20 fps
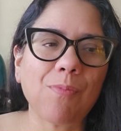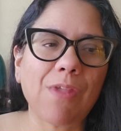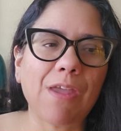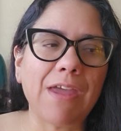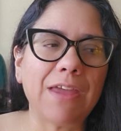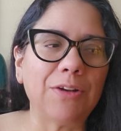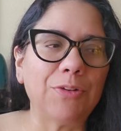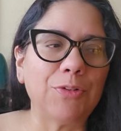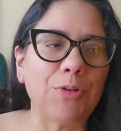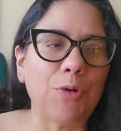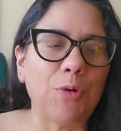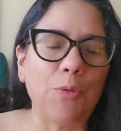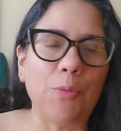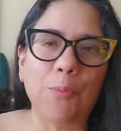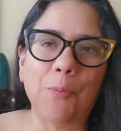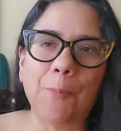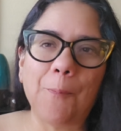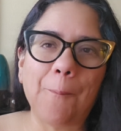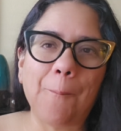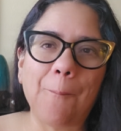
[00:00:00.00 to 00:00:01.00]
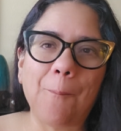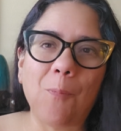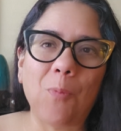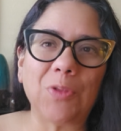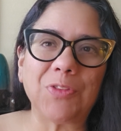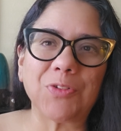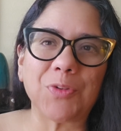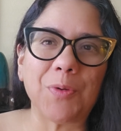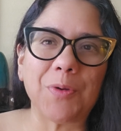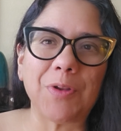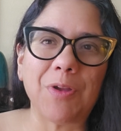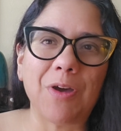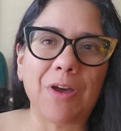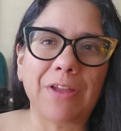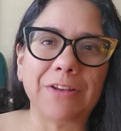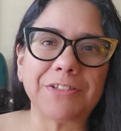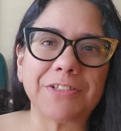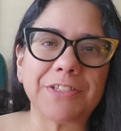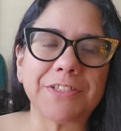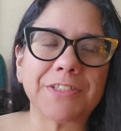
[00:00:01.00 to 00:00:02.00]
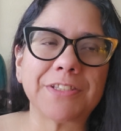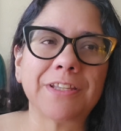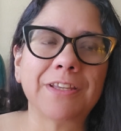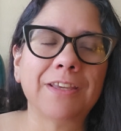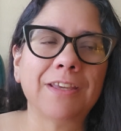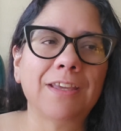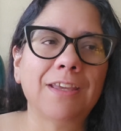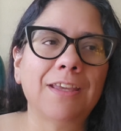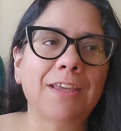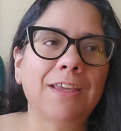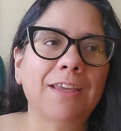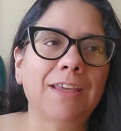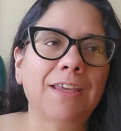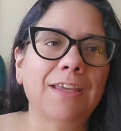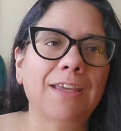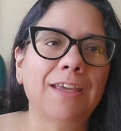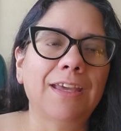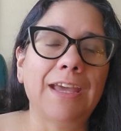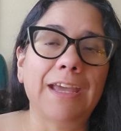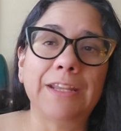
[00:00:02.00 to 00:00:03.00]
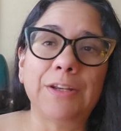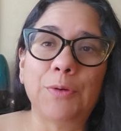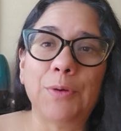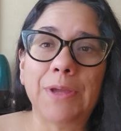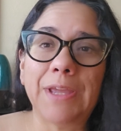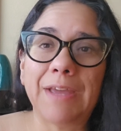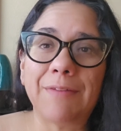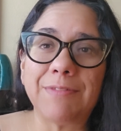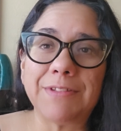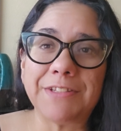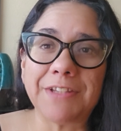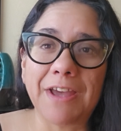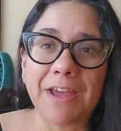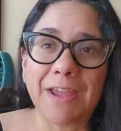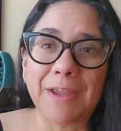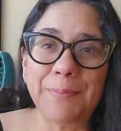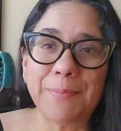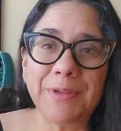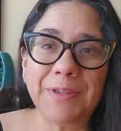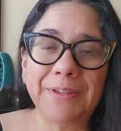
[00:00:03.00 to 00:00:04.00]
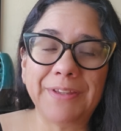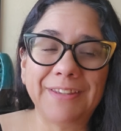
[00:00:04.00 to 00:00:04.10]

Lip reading: I don't know what's going on. Just, I know I have the time.